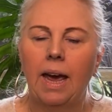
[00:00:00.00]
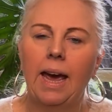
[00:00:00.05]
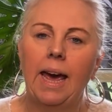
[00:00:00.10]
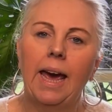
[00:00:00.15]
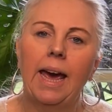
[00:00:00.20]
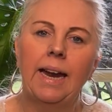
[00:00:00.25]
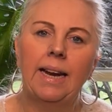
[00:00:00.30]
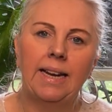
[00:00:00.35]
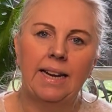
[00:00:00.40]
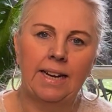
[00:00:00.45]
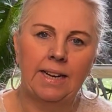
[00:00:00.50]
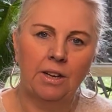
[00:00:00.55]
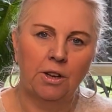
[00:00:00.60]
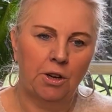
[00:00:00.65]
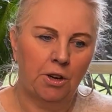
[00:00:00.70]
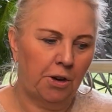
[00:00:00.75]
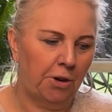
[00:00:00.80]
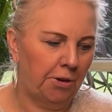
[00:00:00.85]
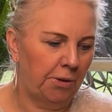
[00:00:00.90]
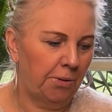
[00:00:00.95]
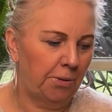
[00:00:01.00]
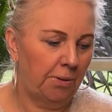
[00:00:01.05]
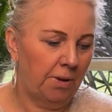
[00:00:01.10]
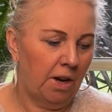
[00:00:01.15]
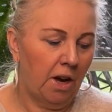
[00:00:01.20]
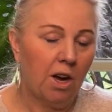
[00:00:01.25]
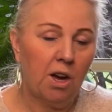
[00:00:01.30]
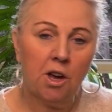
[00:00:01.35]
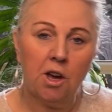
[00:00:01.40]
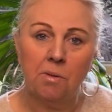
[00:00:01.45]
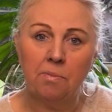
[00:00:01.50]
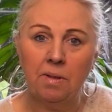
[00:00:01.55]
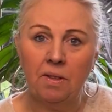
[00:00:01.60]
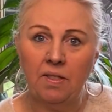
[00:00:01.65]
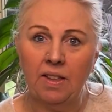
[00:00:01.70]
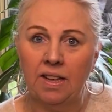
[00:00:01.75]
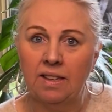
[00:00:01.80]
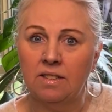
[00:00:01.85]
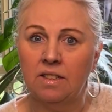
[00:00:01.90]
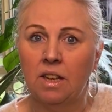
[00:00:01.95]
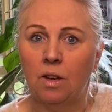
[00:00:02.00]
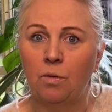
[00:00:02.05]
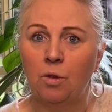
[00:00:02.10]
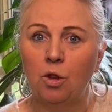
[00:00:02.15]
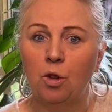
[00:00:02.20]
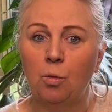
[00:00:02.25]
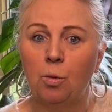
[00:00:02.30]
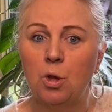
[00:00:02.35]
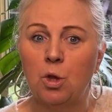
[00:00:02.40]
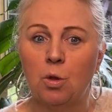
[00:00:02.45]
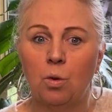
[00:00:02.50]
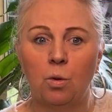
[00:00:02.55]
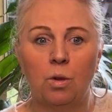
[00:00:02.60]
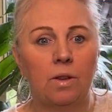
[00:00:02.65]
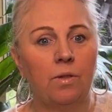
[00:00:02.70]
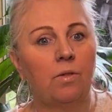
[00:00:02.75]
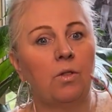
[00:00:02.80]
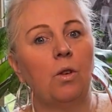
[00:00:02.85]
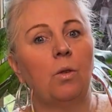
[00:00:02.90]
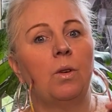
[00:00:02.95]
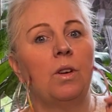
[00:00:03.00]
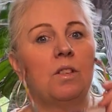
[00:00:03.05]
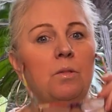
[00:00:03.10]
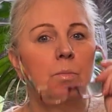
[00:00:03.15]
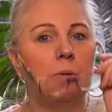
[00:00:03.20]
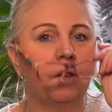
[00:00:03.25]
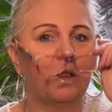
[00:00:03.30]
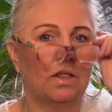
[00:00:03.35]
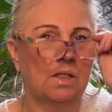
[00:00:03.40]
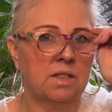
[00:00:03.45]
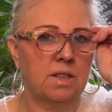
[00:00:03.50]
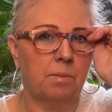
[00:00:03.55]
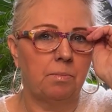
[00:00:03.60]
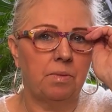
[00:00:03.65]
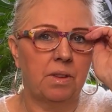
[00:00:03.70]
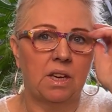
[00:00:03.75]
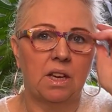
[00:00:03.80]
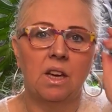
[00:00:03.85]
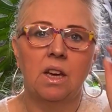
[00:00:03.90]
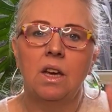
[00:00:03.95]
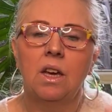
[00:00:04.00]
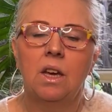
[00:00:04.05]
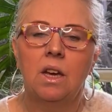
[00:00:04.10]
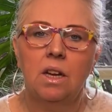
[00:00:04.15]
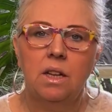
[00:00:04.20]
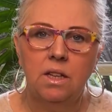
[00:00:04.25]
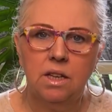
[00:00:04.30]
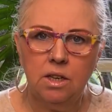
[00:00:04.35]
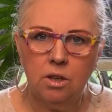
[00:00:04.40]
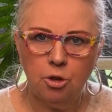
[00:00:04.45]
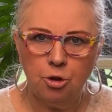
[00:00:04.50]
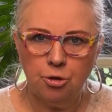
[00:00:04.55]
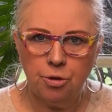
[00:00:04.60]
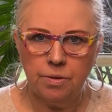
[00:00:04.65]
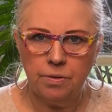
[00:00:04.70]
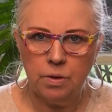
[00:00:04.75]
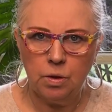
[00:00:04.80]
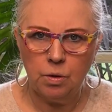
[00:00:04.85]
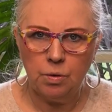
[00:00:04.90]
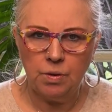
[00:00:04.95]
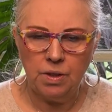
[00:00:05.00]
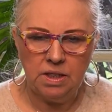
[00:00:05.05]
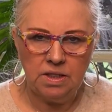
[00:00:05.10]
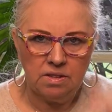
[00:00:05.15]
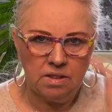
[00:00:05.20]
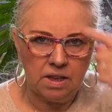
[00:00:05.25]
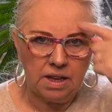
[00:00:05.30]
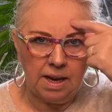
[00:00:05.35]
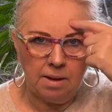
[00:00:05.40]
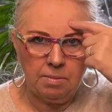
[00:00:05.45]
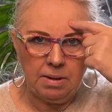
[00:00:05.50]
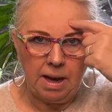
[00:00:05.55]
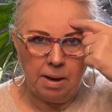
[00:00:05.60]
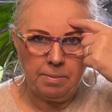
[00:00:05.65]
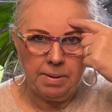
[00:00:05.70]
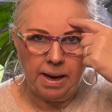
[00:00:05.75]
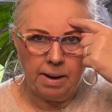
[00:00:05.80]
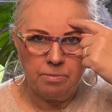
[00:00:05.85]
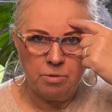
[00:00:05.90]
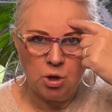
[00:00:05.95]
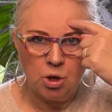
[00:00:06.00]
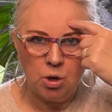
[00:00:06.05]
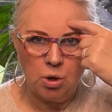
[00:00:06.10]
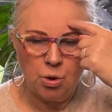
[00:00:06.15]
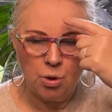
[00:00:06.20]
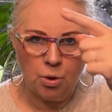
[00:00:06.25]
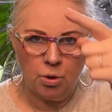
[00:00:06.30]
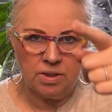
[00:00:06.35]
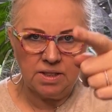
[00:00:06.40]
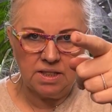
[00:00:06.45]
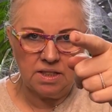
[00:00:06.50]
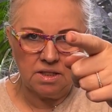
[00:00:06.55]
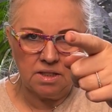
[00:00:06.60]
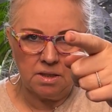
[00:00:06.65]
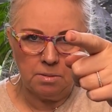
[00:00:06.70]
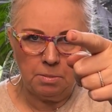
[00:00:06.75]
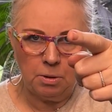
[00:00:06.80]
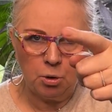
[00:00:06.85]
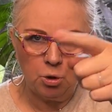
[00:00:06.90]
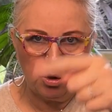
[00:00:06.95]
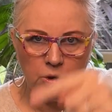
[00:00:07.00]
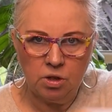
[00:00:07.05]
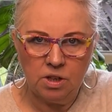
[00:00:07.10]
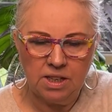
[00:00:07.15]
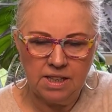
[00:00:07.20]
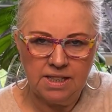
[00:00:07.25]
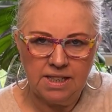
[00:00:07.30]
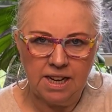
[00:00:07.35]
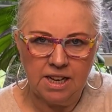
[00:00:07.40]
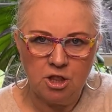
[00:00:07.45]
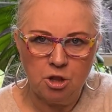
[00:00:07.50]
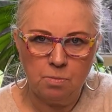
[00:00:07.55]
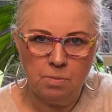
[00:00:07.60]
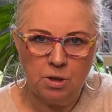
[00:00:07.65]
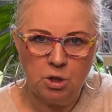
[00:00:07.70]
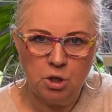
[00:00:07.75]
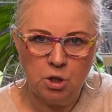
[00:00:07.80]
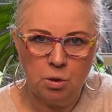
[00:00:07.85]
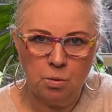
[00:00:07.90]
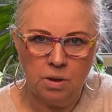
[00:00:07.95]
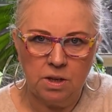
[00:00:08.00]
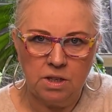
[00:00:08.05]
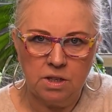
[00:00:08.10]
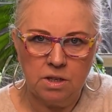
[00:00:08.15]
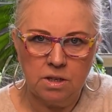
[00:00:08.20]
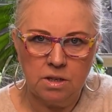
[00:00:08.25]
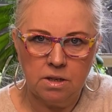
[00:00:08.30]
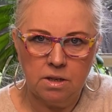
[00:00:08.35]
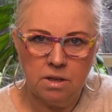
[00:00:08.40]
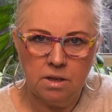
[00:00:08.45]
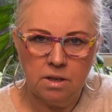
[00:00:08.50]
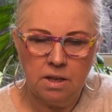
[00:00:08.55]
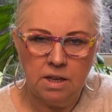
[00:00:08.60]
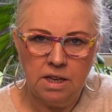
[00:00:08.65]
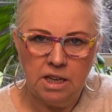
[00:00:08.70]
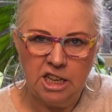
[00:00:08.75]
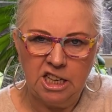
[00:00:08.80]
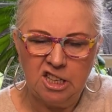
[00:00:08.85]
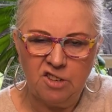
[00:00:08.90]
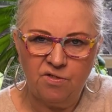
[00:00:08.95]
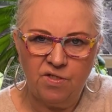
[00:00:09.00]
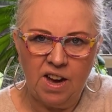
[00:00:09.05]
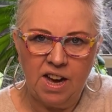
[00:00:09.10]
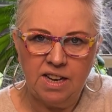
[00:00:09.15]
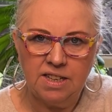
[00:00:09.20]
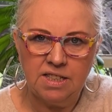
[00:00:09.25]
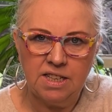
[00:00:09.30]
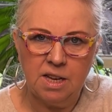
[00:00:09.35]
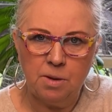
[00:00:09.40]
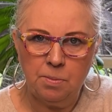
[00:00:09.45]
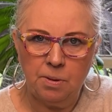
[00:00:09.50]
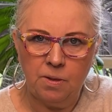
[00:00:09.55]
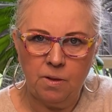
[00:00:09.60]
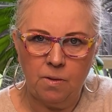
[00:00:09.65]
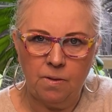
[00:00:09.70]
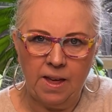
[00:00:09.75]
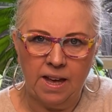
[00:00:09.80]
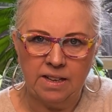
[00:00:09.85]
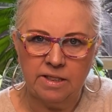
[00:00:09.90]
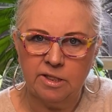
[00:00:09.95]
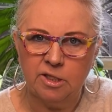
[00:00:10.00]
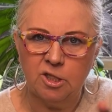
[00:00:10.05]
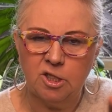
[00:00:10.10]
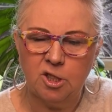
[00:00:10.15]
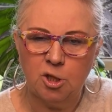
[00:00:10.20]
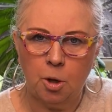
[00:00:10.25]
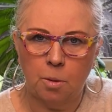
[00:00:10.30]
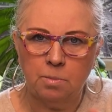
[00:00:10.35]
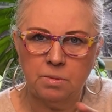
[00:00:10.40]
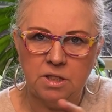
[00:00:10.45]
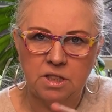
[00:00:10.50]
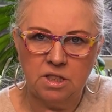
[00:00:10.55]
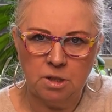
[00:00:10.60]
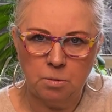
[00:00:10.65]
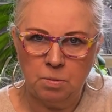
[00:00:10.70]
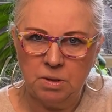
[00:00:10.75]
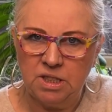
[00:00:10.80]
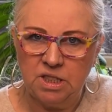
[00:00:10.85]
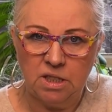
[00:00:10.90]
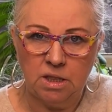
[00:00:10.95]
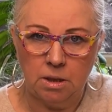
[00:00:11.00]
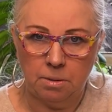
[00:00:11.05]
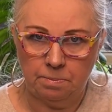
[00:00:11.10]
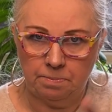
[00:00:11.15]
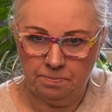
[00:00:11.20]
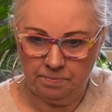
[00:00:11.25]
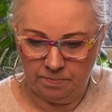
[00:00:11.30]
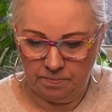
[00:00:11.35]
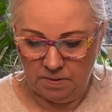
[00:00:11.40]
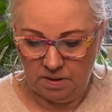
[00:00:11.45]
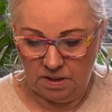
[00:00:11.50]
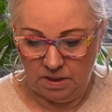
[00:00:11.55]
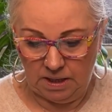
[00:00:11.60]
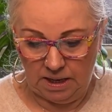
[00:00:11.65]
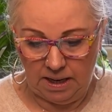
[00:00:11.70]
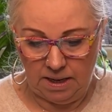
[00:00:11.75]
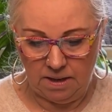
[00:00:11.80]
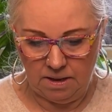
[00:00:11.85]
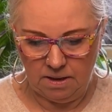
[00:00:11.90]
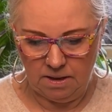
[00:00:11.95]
And let it go. I hope that that's given you a tool if you experience something. Little trivial things that keep coming up to your thoughts, there's an emotional attachment to it. It's far deeper than that, so stop dismissing them. Yeah?